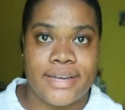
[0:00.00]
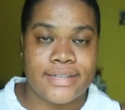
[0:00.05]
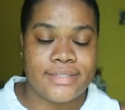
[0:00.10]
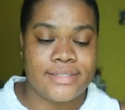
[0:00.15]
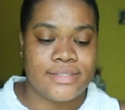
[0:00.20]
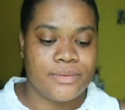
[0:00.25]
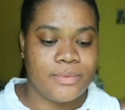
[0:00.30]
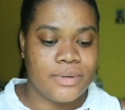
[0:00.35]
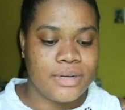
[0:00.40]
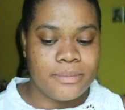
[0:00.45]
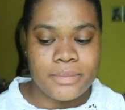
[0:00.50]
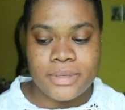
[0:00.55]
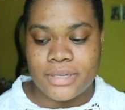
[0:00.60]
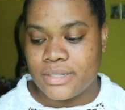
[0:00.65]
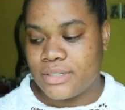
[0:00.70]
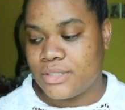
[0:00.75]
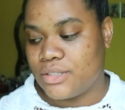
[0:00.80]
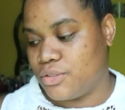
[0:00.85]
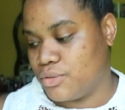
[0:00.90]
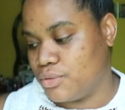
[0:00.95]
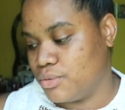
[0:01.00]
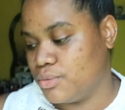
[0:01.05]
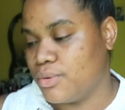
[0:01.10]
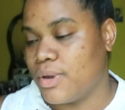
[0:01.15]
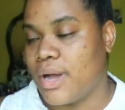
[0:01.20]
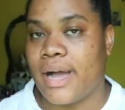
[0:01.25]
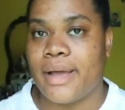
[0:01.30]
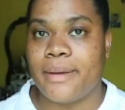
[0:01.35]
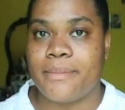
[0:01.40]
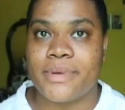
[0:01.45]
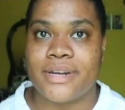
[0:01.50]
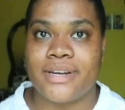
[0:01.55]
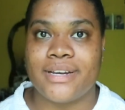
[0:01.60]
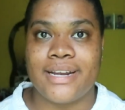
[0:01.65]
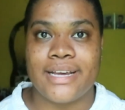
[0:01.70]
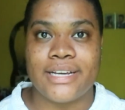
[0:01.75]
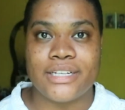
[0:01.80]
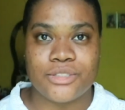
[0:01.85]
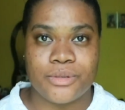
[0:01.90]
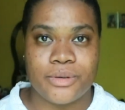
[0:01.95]
guys, so what I'm gonna do, I'm gonna
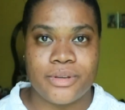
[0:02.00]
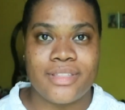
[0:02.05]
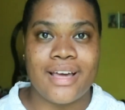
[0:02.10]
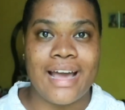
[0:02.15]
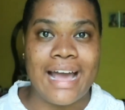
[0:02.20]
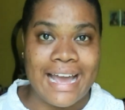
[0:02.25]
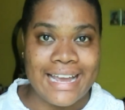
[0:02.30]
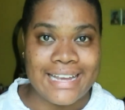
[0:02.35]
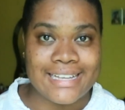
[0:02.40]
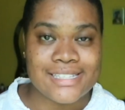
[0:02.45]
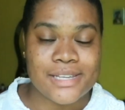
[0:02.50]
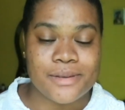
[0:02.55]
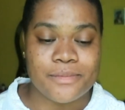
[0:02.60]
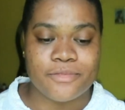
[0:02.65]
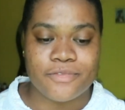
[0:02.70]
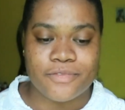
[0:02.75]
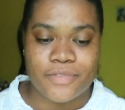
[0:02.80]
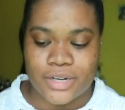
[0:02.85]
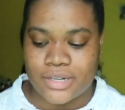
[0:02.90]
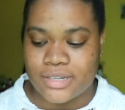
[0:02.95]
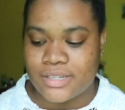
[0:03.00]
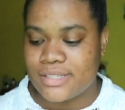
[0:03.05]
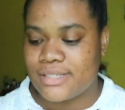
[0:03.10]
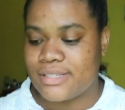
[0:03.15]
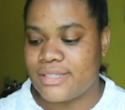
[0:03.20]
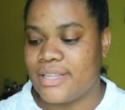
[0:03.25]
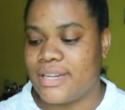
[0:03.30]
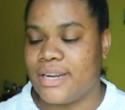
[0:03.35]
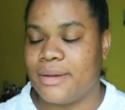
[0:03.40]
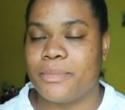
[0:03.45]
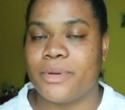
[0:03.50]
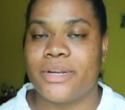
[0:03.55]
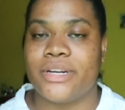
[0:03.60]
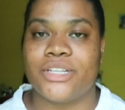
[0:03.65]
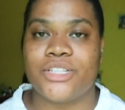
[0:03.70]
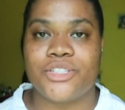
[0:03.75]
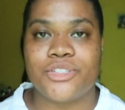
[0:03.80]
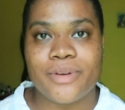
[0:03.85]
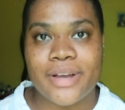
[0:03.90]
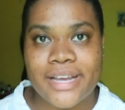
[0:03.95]
like show you the item first, then I'm
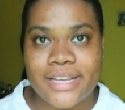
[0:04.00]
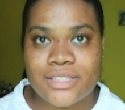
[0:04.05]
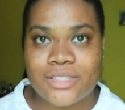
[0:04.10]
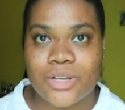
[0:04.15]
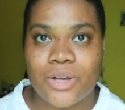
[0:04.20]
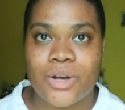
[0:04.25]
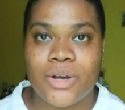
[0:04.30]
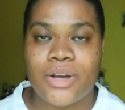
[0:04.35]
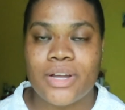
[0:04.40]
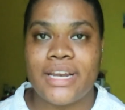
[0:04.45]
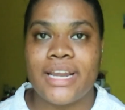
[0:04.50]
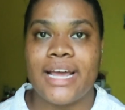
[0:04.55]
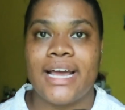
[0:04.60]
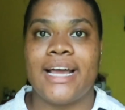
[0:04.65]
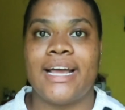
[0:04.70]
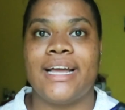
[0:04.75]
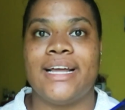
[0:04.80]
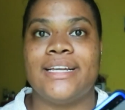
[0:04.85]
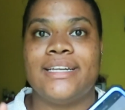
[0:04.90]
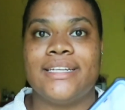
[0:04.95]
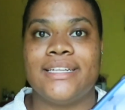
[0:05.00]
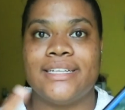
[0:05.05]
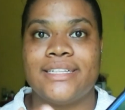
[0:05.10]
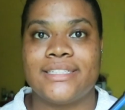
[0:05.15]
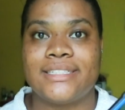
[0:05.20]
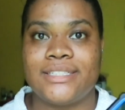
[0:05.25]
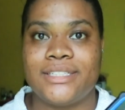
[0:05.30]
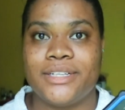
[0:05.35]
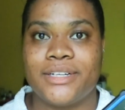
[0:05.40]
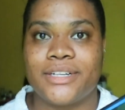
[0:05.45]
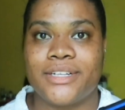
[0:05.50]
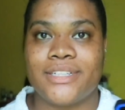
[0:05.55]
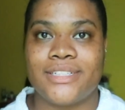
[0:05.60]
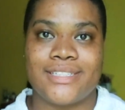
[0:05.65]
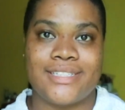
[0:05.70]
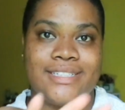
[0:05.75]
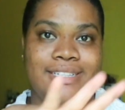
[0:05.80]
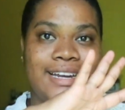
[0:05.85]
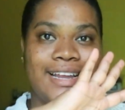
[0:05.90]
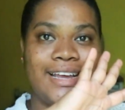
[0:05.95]
gonna try it on, and you're gonna
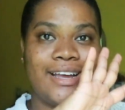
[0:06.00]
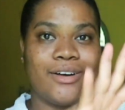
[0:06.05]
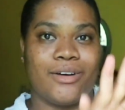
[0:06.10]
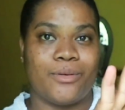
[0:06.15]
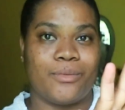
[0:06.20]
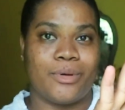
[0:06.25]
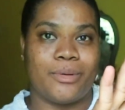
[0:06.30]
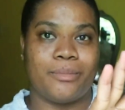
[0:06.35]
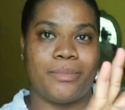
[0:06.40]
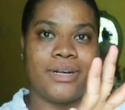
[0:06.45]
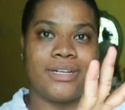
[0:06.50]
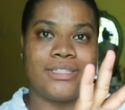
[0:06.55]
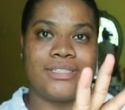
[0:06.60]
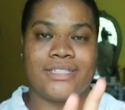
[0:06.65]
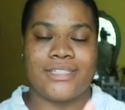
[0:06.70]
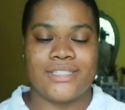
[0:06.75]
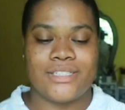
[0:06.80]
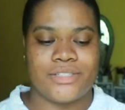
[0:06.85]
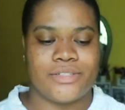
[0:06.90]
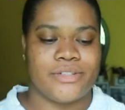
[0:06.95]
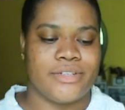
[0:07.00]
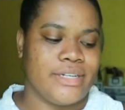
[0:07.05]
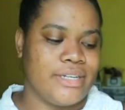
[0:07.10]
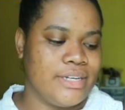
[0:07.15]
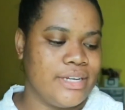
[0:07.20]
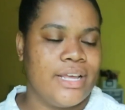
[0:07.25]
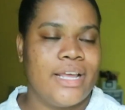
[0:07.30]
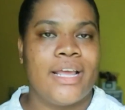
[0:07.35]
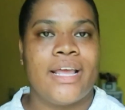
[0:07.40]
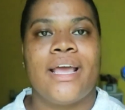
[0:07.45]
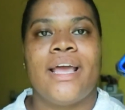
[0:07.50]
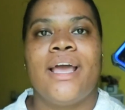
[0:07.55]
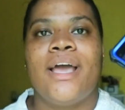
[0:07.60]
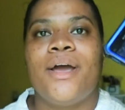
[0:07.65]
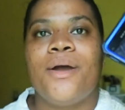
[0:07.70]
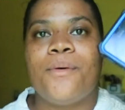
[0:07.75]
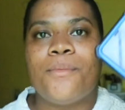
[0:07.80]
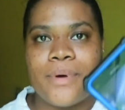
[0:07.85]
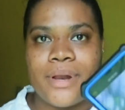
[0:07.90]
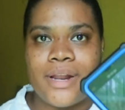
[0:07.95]
see like on one part of the screen
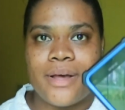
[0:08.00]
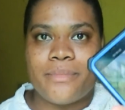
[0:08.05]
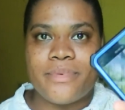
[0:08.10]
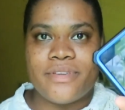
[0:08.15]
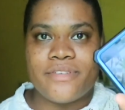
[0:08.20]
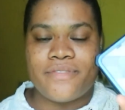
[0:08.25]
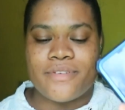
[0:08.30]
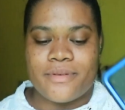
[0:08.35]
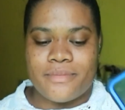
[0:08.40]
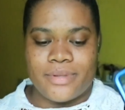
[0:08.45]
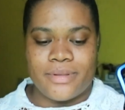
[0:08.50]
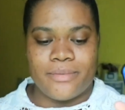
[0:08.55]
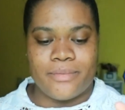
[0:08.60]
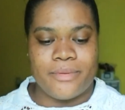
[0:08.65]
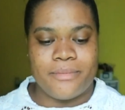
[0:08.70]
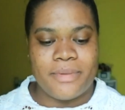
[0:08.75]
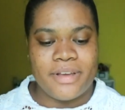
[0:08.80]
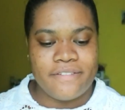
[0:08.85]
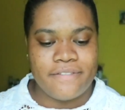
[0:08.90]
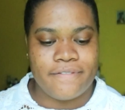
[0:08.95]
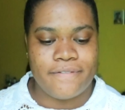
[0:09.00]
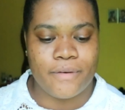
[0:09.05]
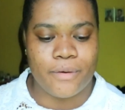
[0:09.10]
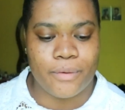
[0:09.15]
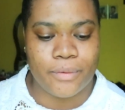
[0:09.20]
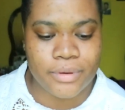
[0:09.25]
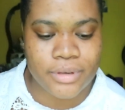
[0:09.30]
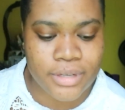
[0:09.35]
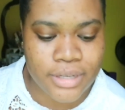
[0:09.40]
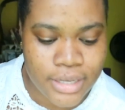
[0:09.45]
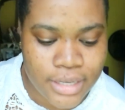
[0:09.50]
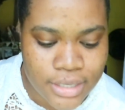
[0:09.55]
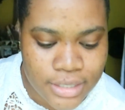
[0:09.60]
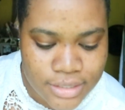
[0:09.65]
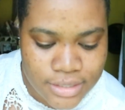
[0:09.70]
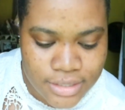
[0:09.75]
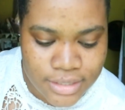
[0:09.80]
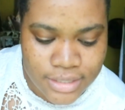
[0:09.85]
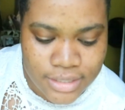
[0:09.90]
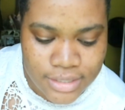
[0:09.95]
what I'll be filming with my phone.
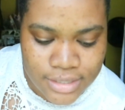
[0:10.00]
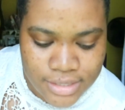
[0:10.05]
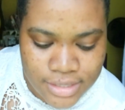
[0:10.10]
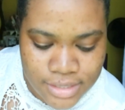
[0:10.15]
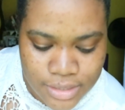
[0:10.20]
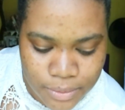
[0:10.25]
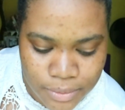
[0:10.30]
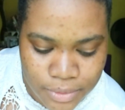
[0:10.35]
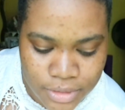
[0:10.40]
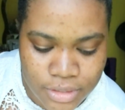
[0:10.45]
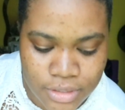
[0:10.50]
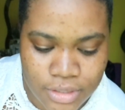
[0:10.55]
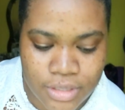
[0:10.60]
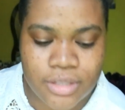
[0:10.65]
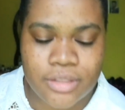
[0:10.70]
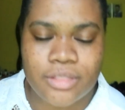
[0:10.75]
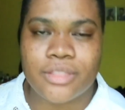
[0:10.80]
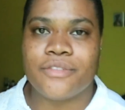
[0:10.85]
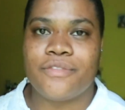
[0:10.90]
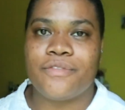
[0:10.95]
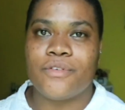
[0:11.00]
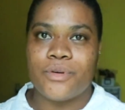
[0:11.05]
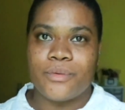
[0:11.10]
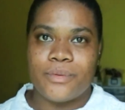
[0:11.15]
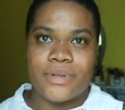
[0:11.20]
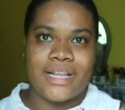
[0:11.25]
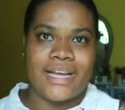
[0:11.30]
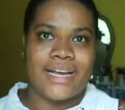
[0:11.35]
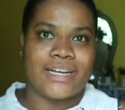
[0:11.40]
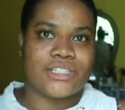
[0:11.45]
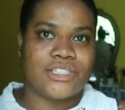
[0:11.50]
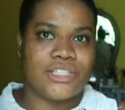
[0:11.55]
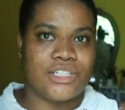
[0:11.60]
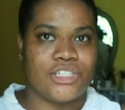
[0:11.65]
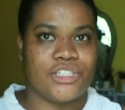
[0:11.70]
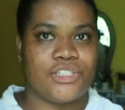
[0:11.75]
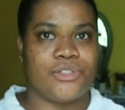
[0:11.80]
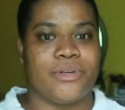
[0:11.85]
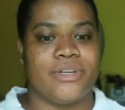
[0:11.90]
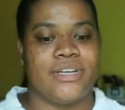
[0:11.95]
So the phone will
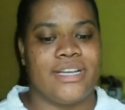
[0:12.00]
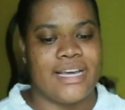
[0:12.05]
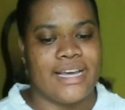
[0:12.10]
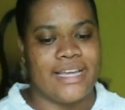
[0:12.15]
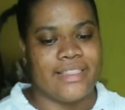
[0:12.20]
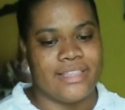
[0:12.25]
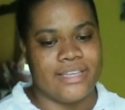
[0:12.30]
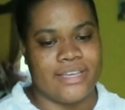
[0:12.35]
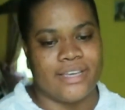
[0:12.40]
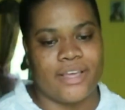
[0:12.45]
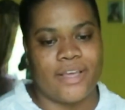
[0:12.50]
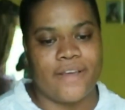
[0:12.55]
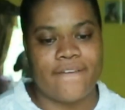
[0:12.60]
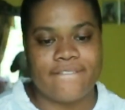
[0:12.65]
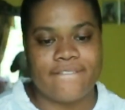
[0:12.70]
actually show you like the